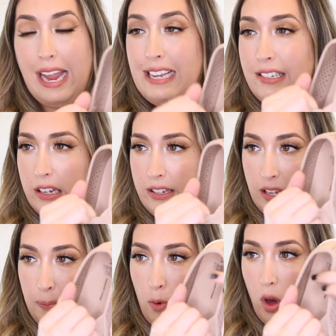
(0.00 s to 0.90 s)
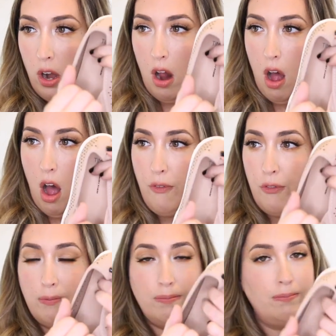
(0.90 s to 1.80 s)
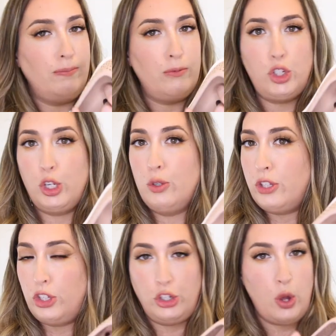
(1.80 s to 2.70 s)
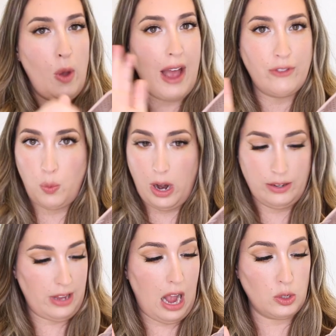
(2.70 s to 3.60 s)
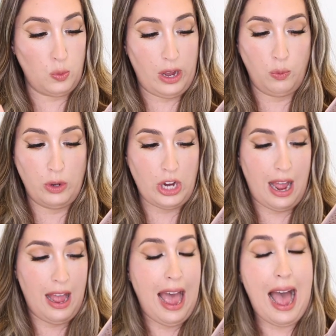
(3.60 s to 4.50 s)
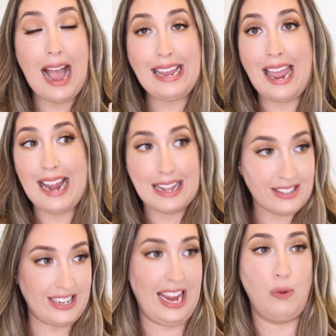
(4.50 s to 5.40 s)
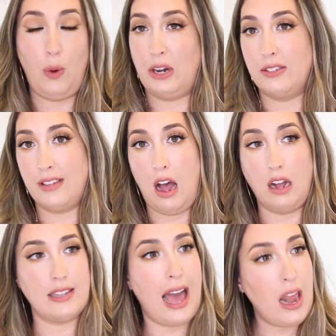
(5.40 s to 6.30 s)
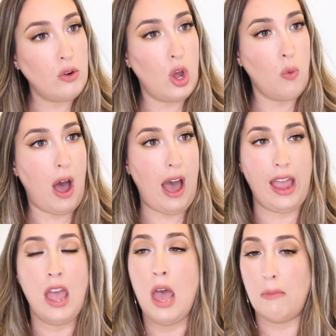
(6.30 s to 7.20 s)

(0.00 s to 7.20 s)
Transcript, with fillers: Easy to slip on and off. Shoes that you don't have to wear socks with, which I cannot stand wearing socks. I don't know why.